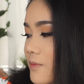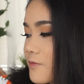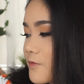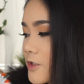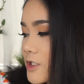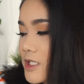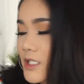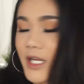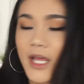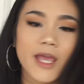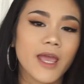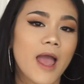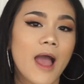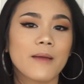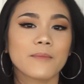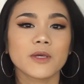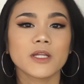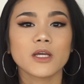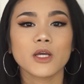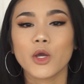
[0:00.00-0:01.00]
For today,
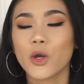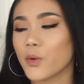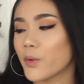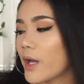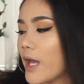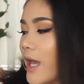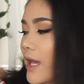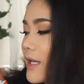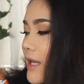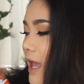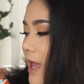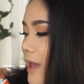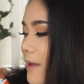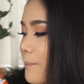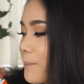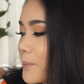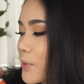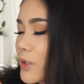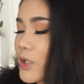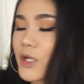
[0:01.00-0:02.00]
I'm gonna go ahead
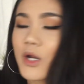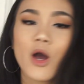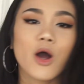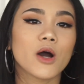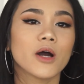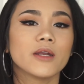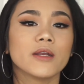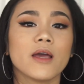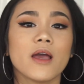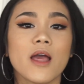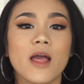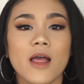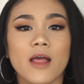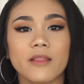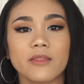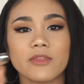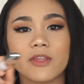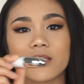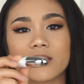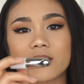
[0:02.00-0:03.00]
and put on
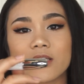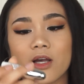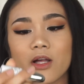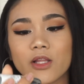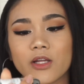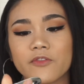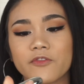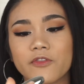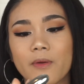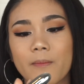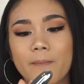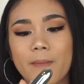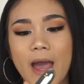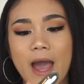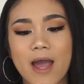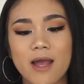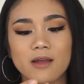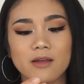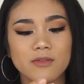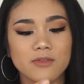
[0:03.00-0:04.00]
this color from
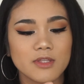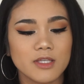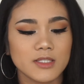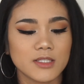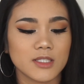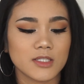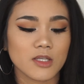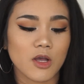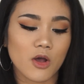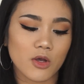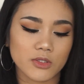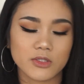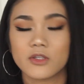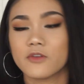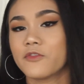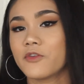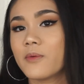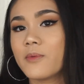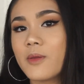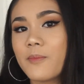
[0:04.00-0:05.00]
MAC. This is also
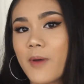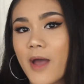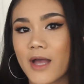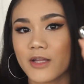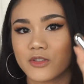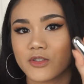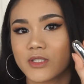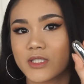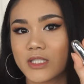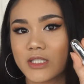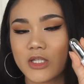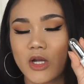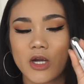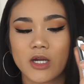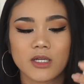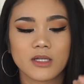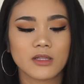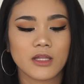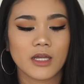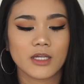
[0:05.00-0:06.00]
from the Patrick
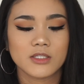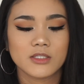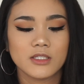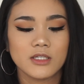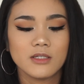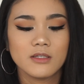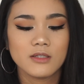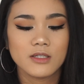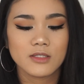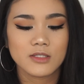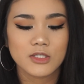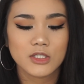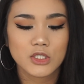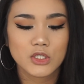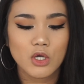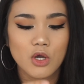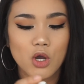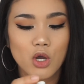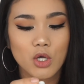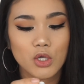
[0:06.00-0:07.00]
Star collection. This is
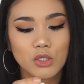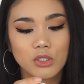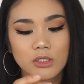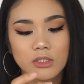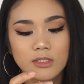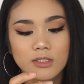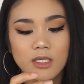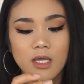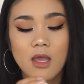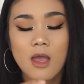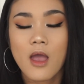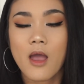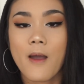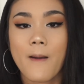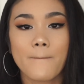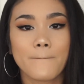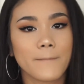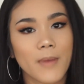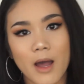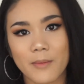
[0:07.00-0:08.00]
called
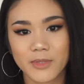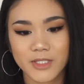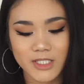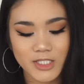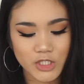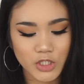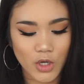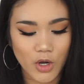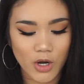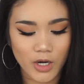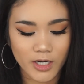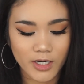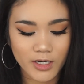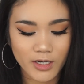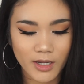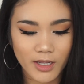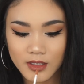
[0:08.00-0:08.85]
Mama Star.